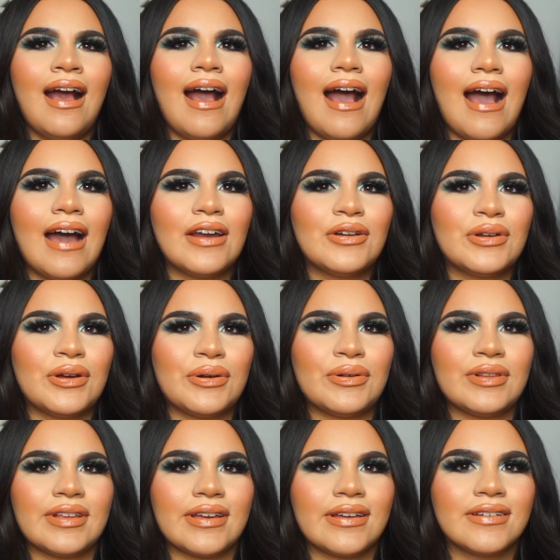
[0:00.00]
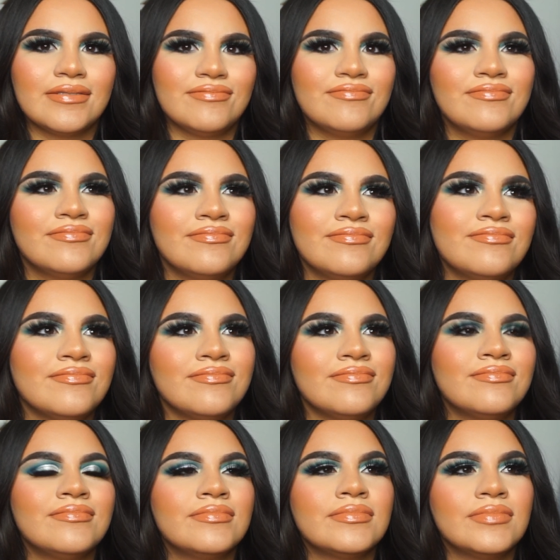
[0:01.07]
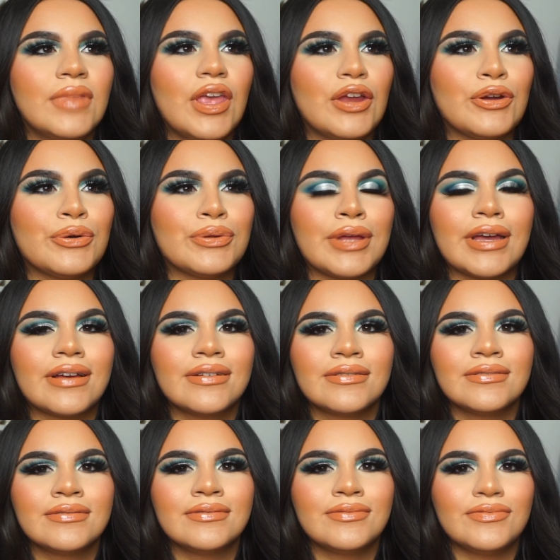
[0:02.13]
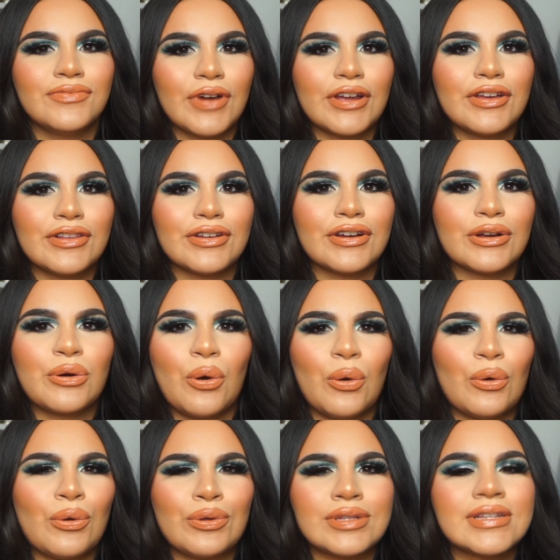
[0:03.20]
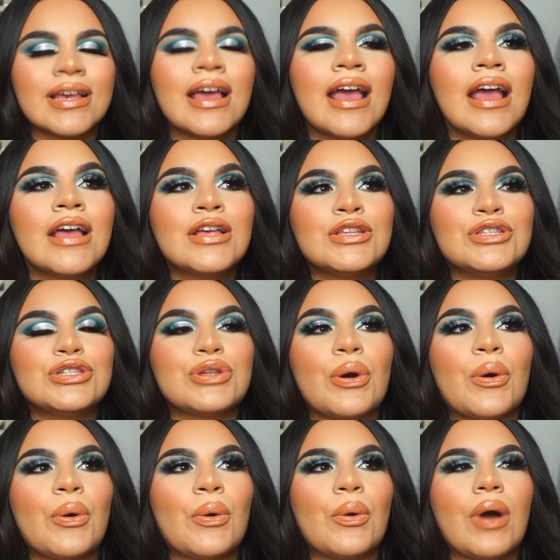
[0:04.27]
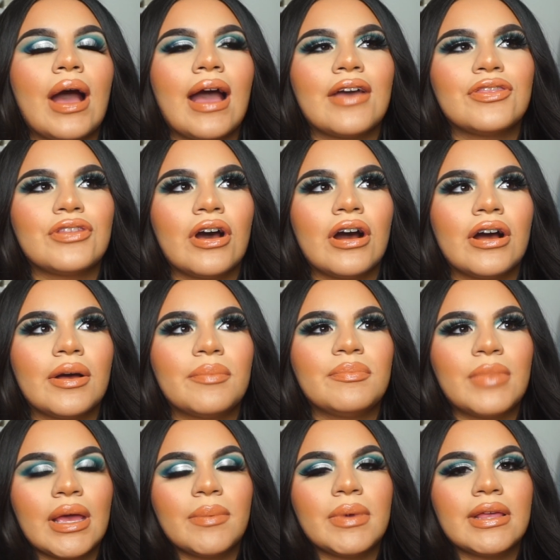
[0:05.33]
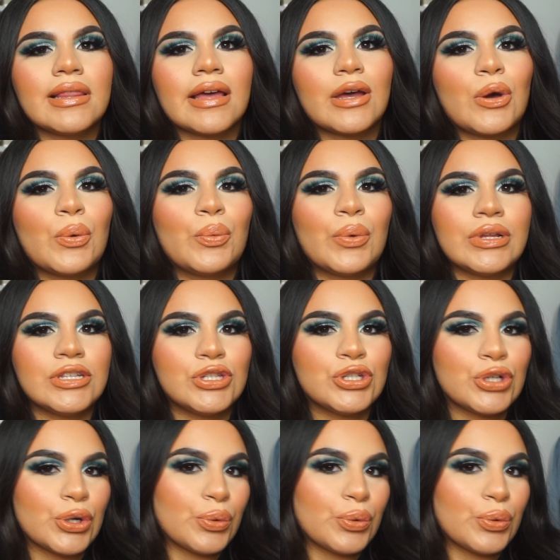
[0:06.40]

I don't know, like, you know, like regular gold. So I thought maybe like a winter